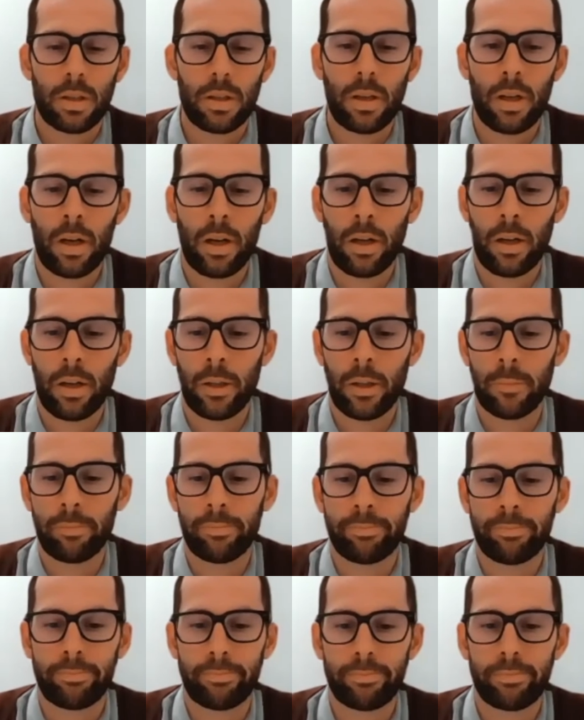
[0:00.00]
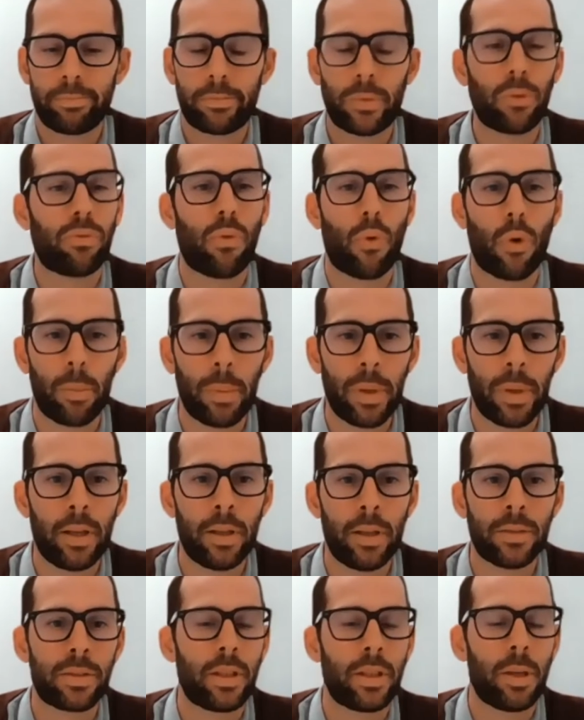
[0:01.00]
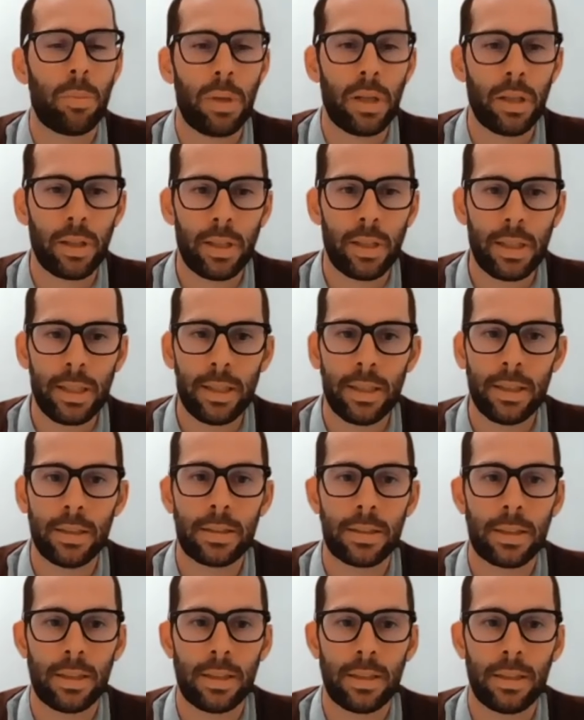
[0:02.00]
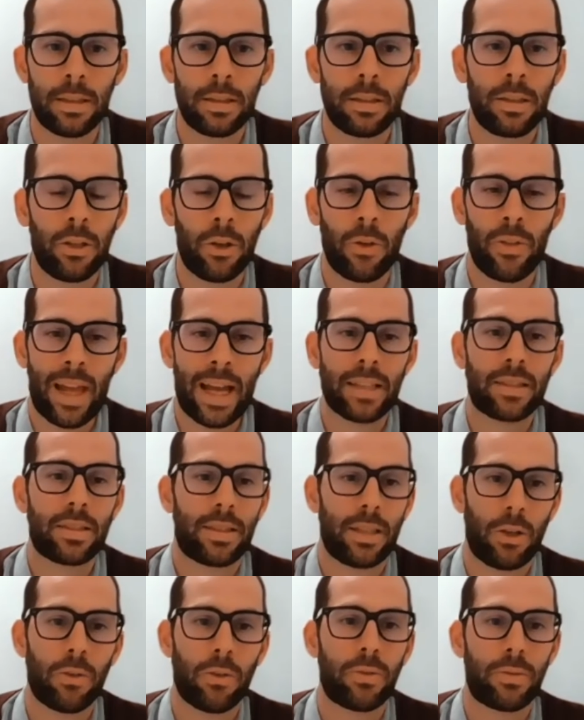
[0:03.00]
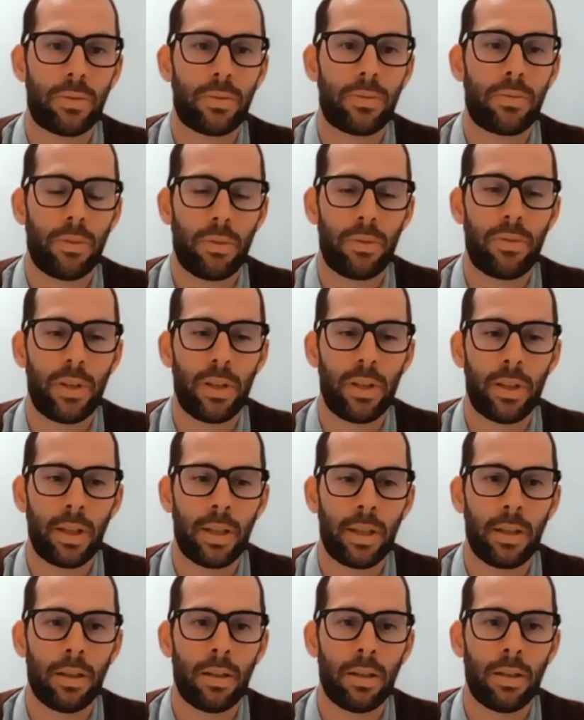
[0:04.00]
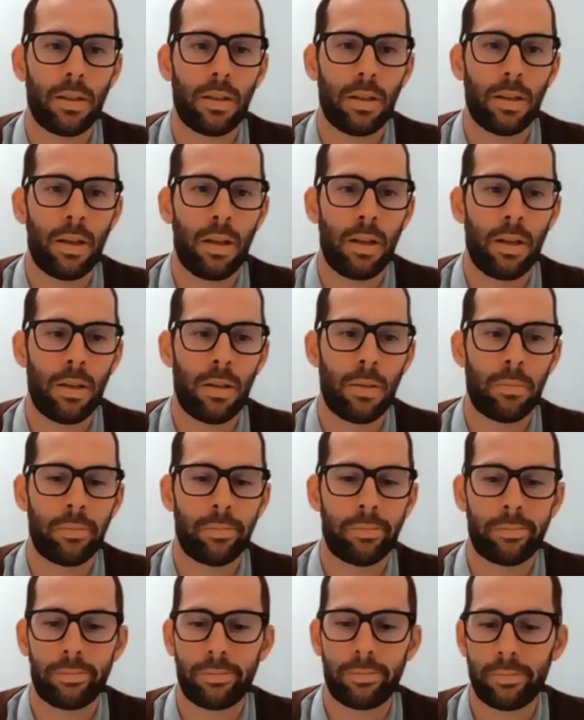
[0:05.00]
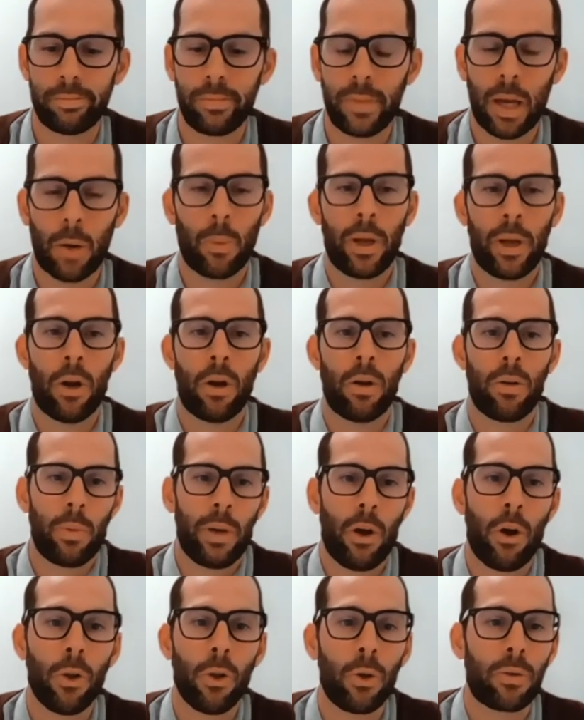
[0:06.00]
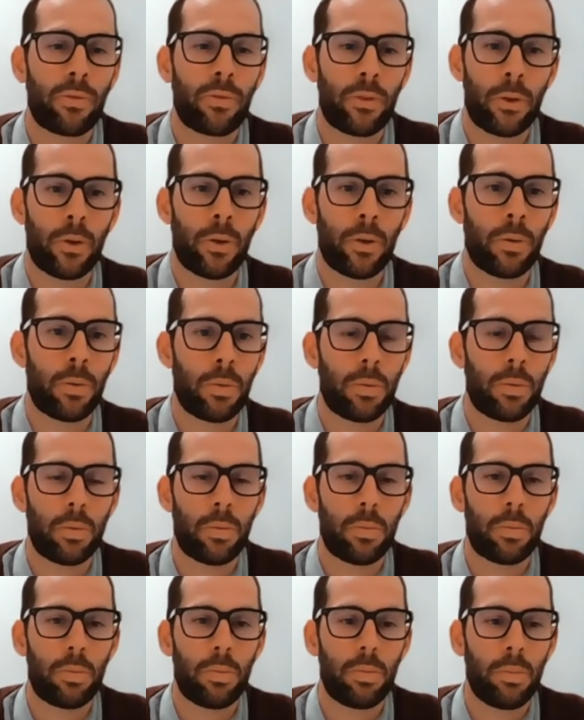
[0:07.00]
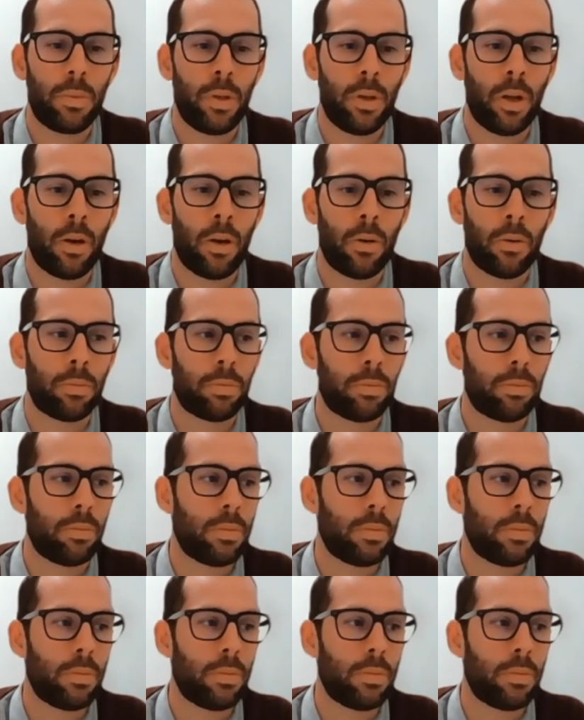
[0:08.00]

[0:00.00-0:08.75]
um, performance and abilities, and, you know, that self-fulfilling um, that we all, we all look for, you know,